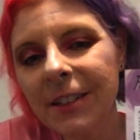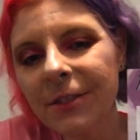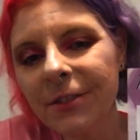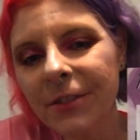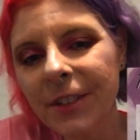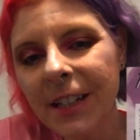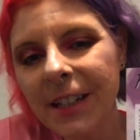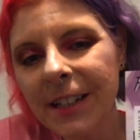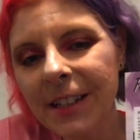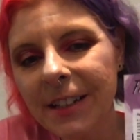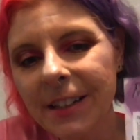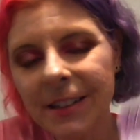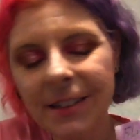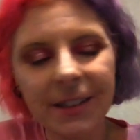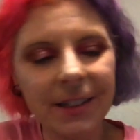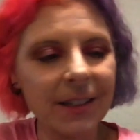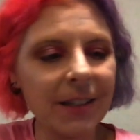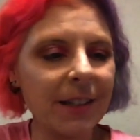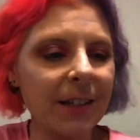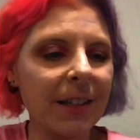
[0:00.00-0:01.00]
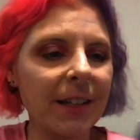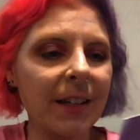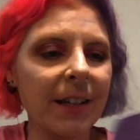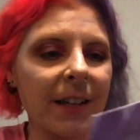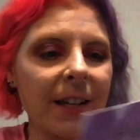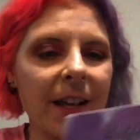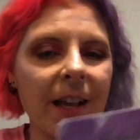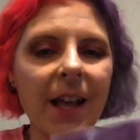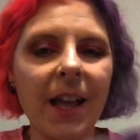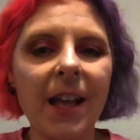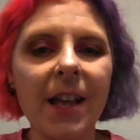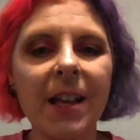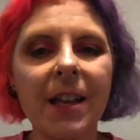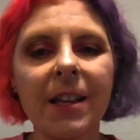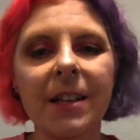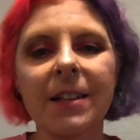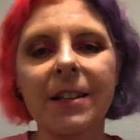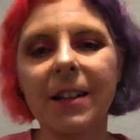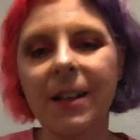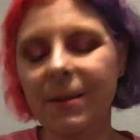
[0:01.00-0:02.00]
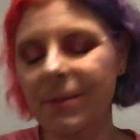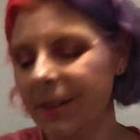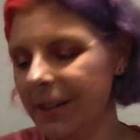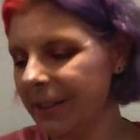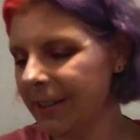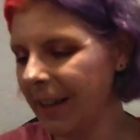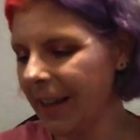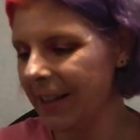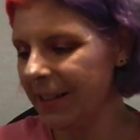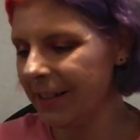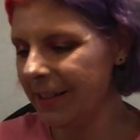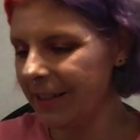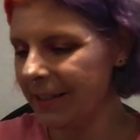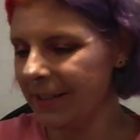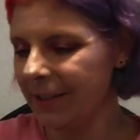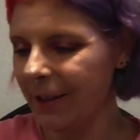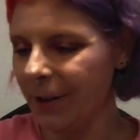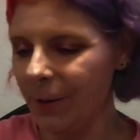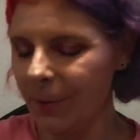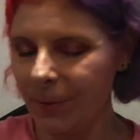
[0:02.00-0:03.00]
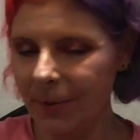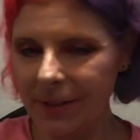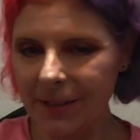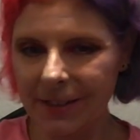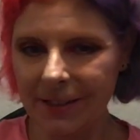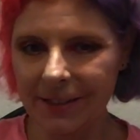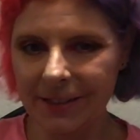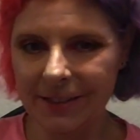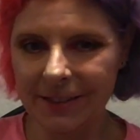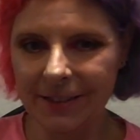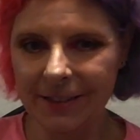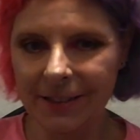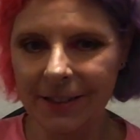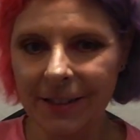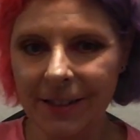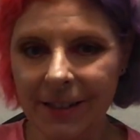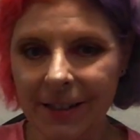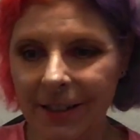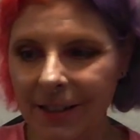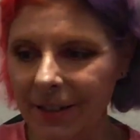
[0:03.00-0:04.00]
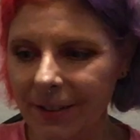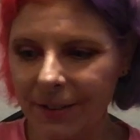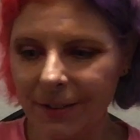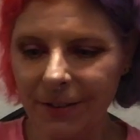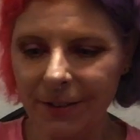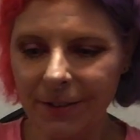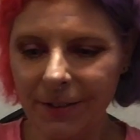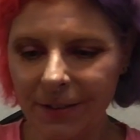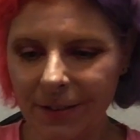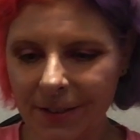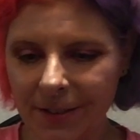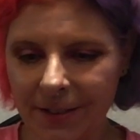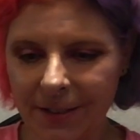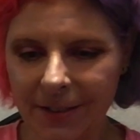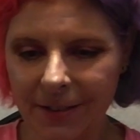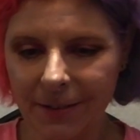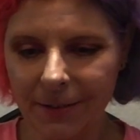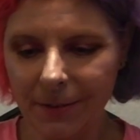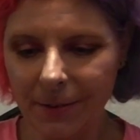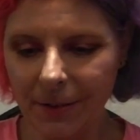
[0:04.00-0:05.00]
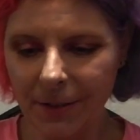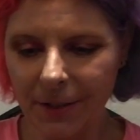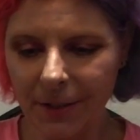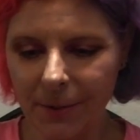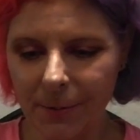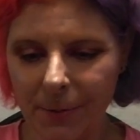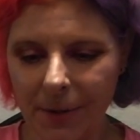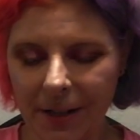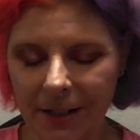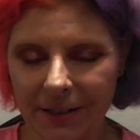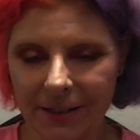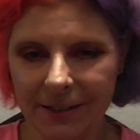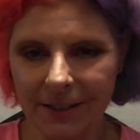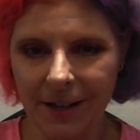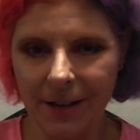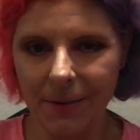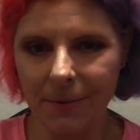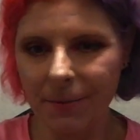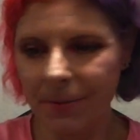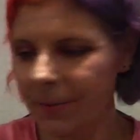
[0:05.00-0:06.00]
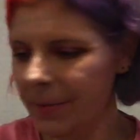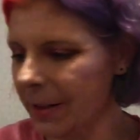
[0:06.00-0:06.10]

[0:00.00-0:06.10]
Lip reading: and vegan, and I'm excited to open this little box up.